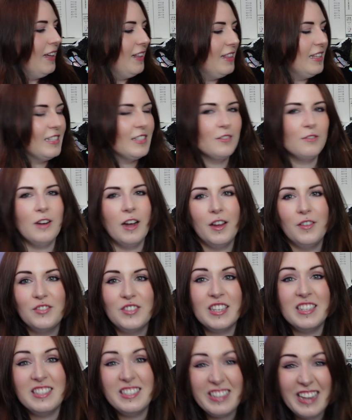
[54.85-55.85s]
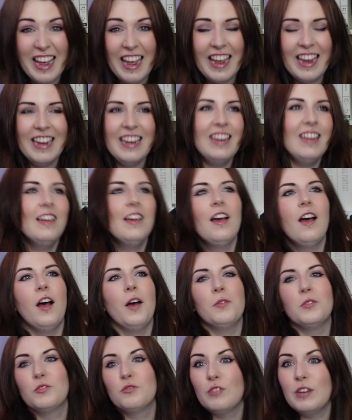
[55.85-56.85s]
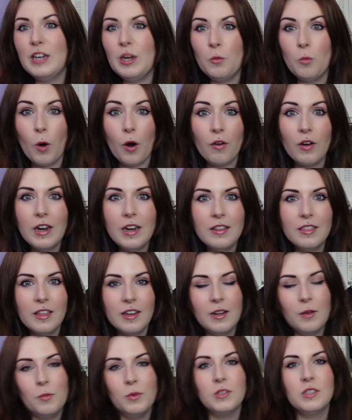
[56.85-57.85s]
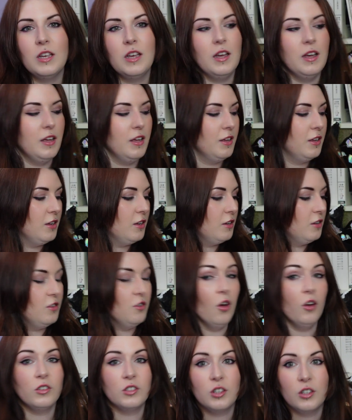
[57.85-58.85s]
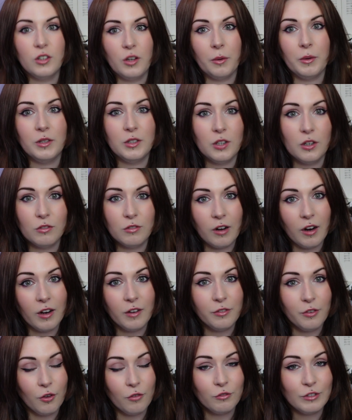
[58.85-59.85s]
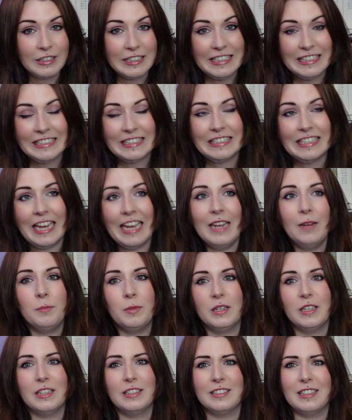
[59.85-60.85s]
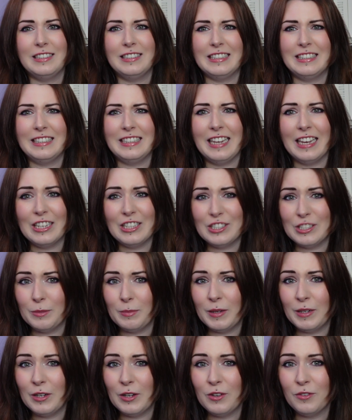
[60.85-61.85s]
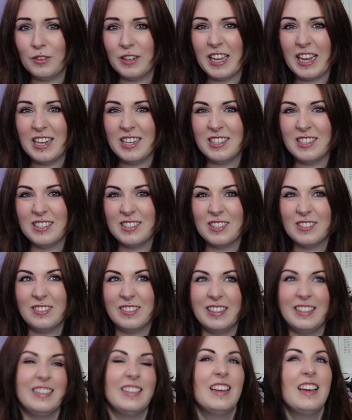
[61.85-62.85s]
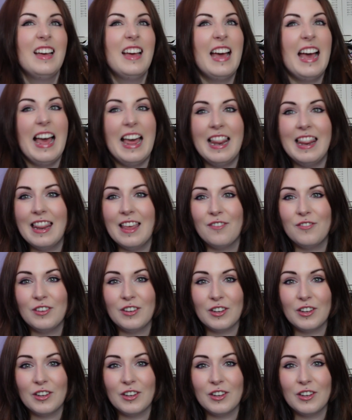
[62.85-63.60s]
This arrived today. I was really worried that it was not going to arrive on release day because I didn't get a shipping notification until like 11